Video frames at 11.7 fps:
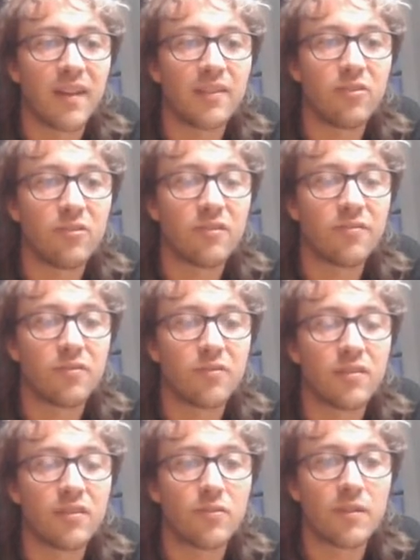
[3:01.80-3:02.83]
are used for
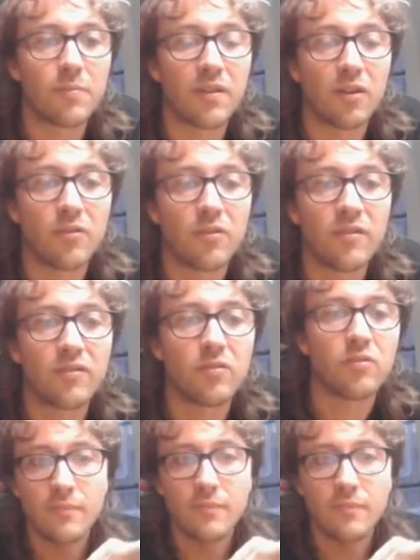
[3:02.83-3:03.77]
the USB host.